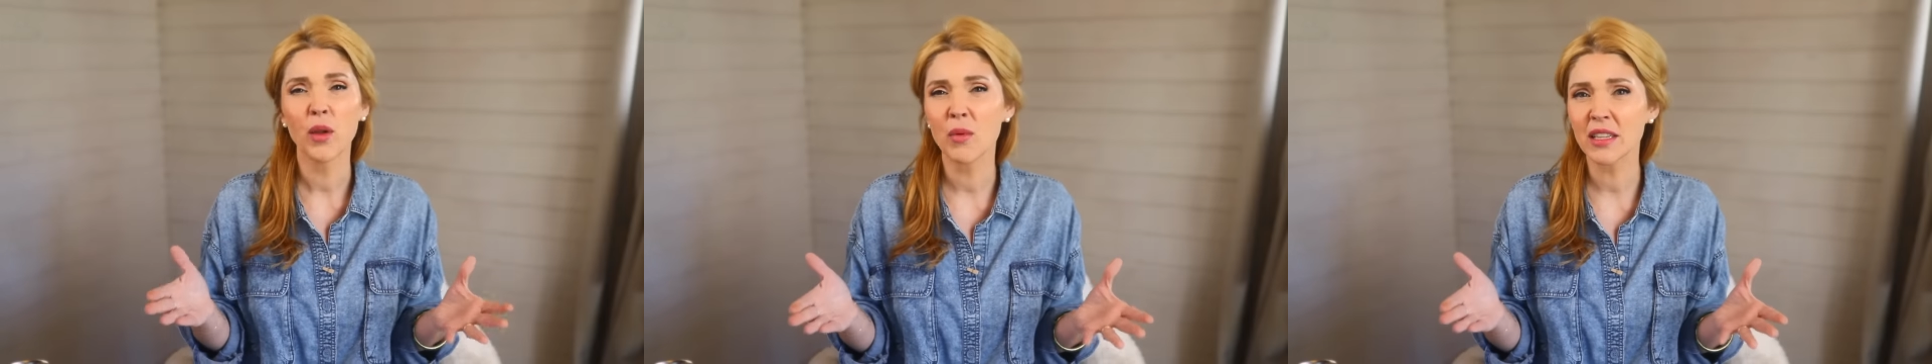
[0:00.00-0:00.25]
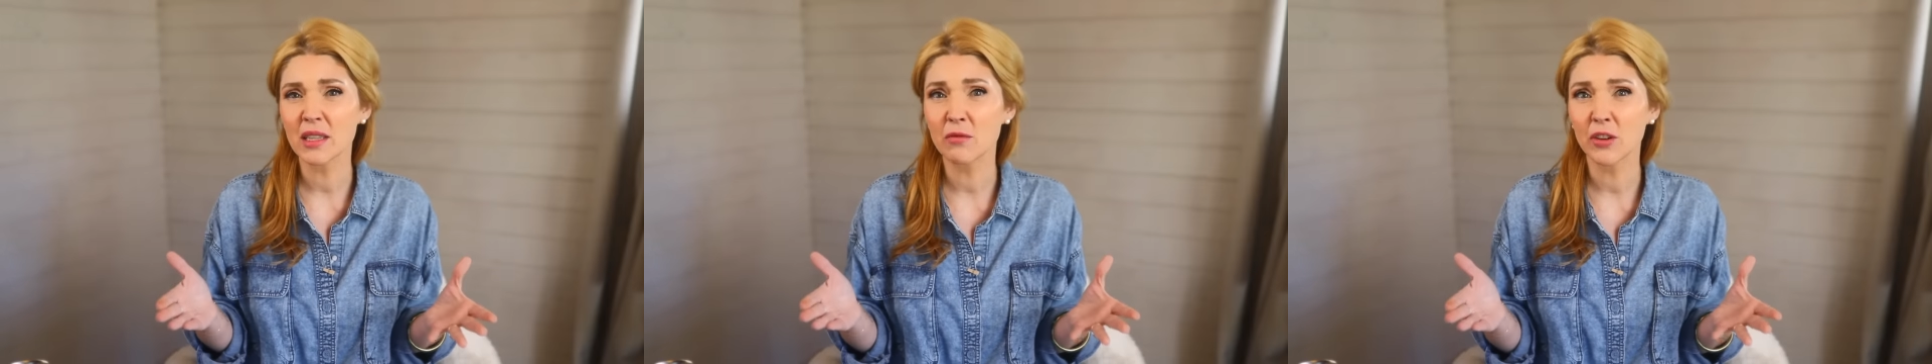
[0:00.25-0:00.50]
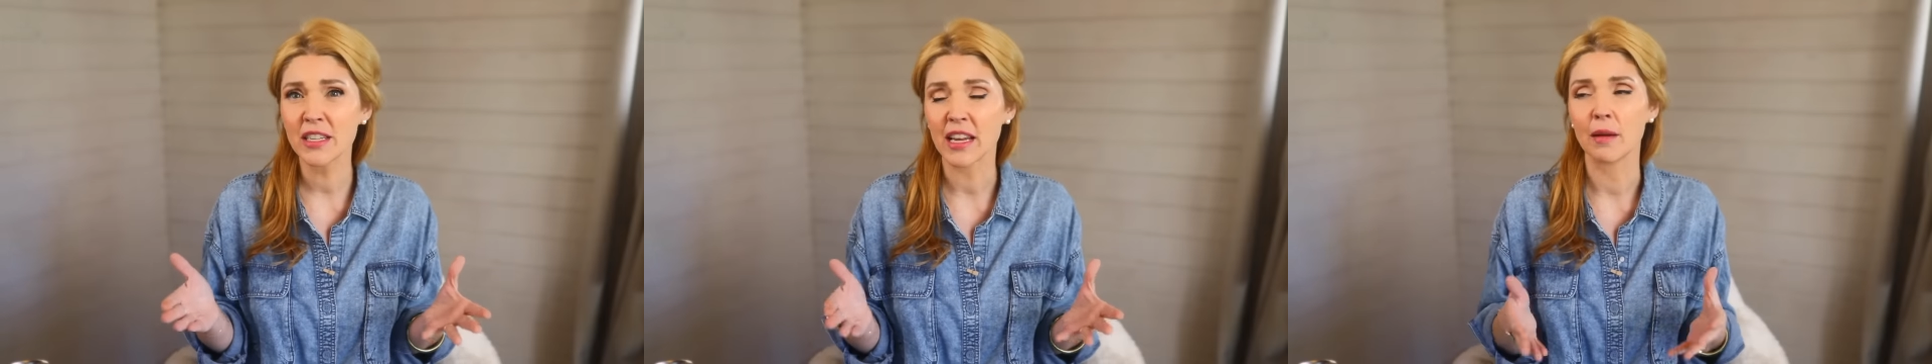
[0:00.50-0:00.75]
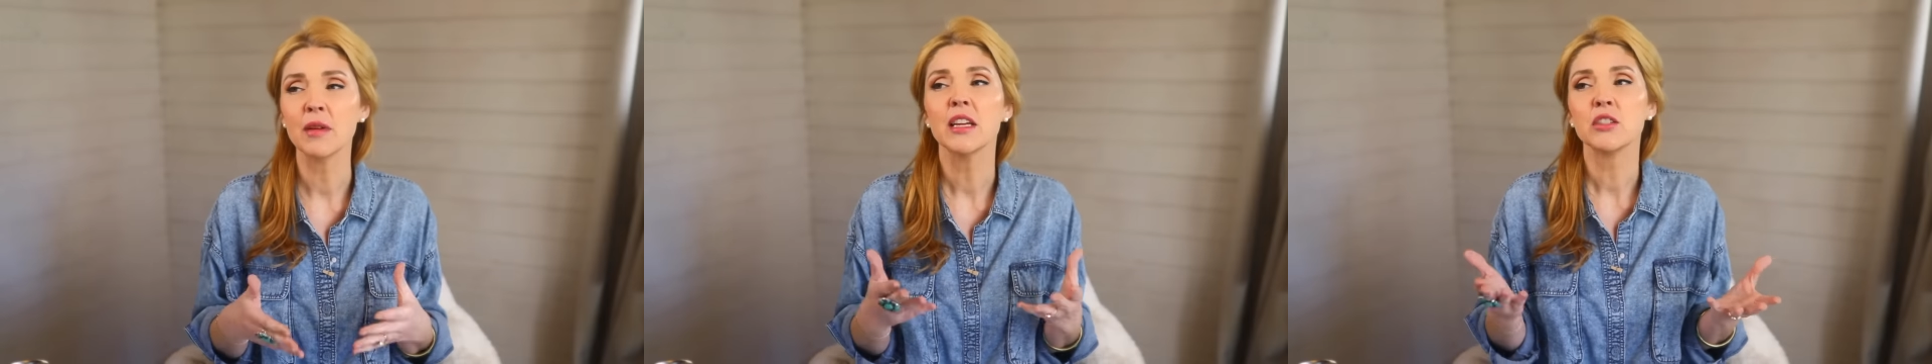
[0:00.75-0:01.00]
We want some free
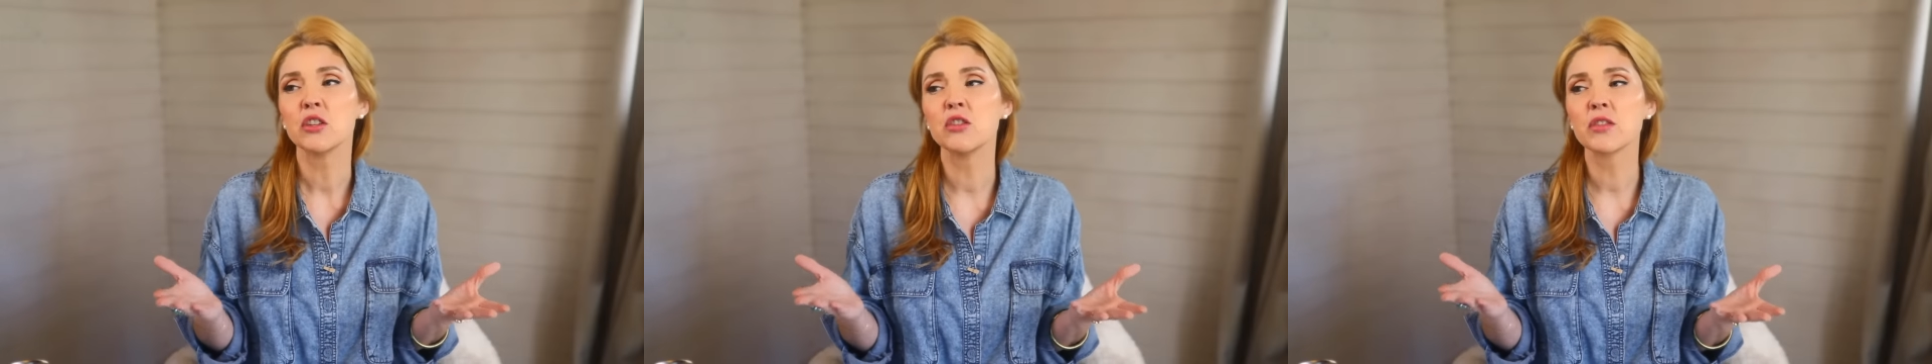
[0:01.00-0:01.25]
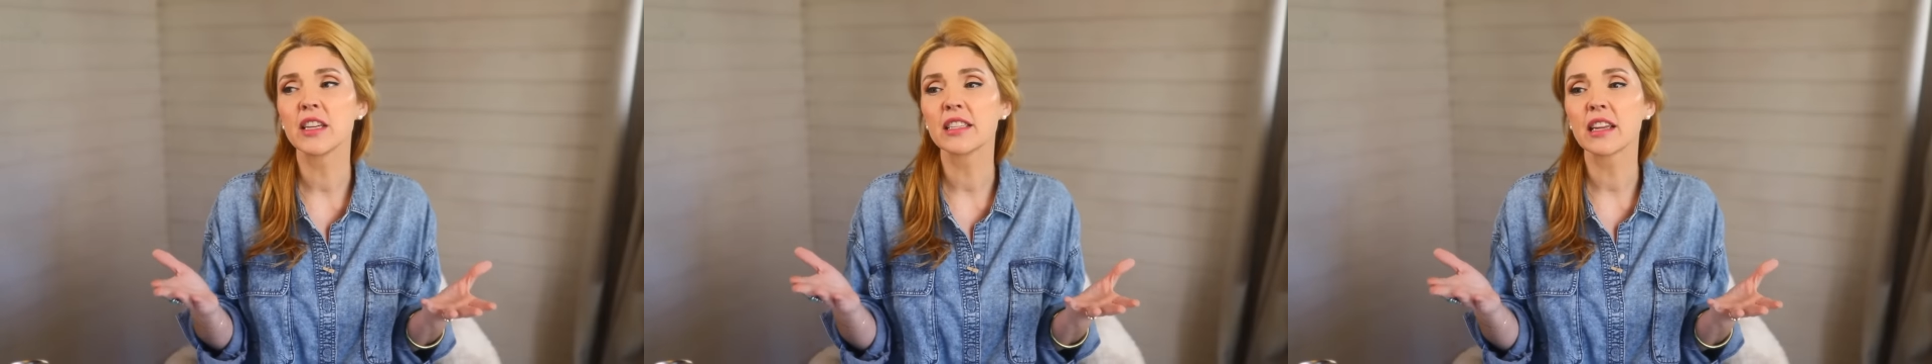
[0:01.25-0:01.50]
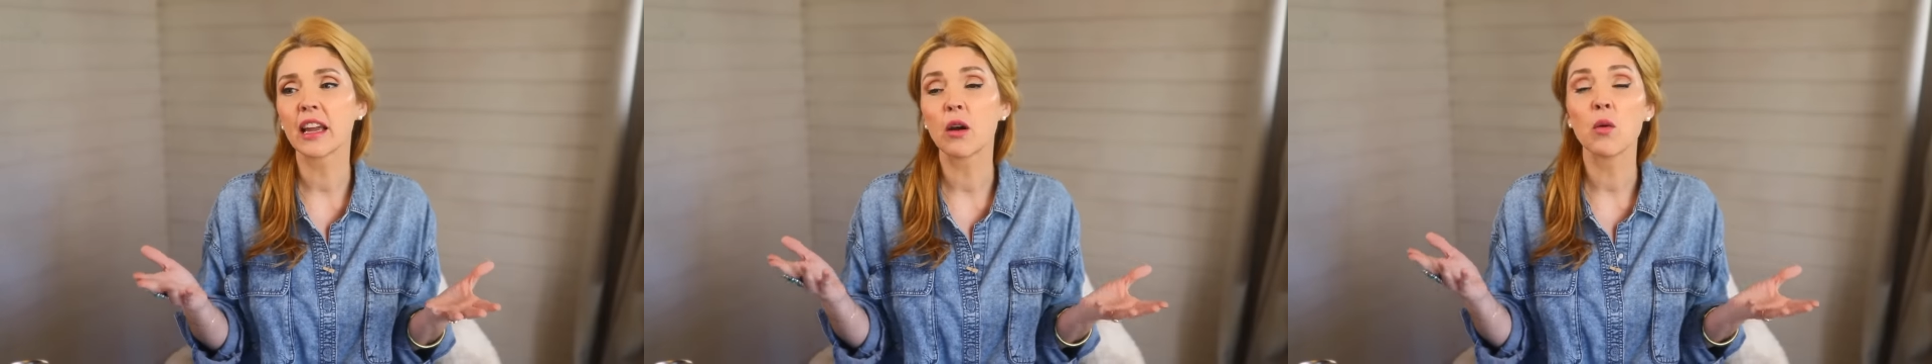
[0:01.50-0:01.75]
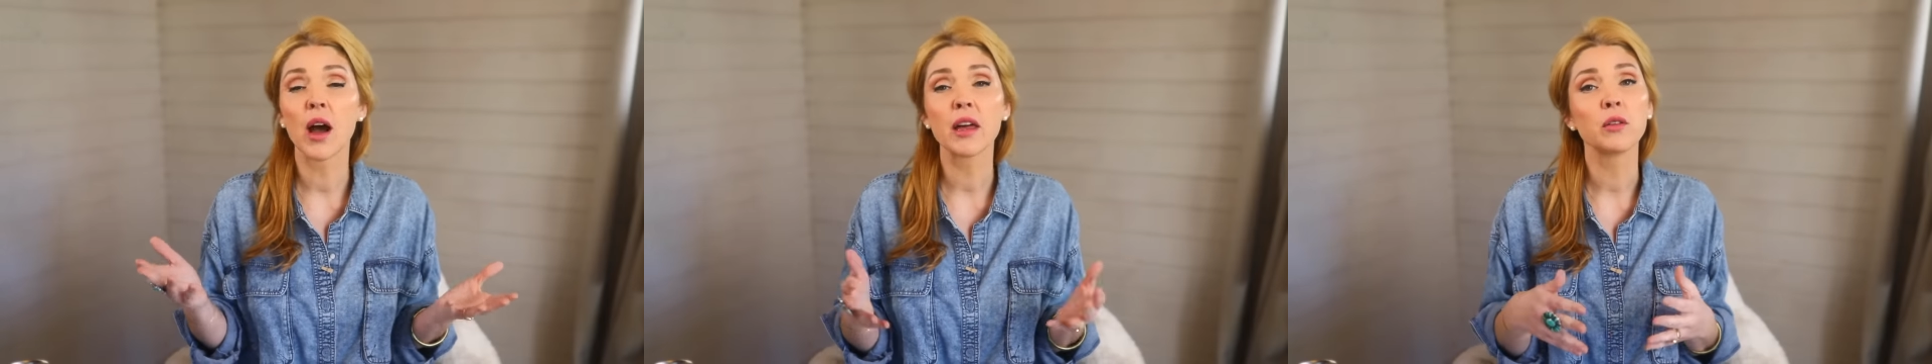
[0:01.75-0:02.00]
time to do things like,
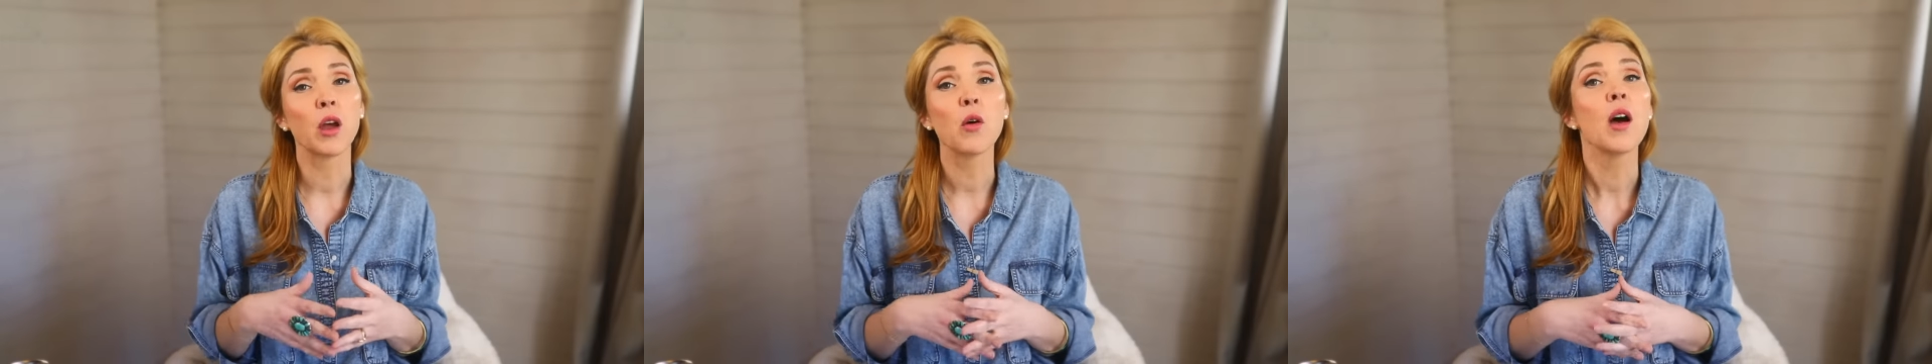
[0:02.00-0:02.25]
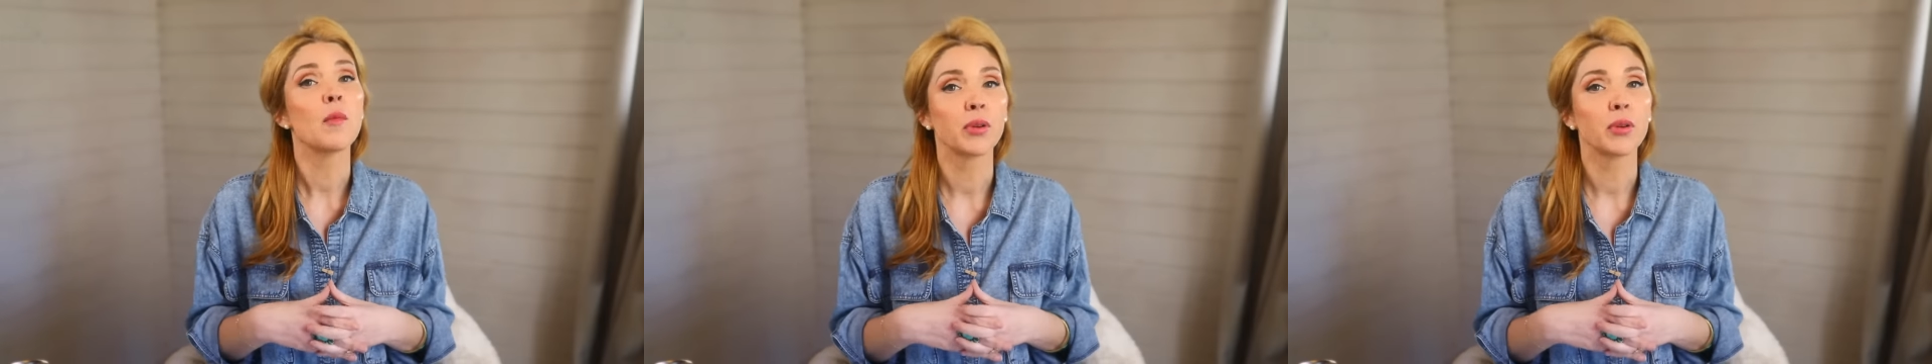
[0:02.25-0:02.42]
oh, I don't know,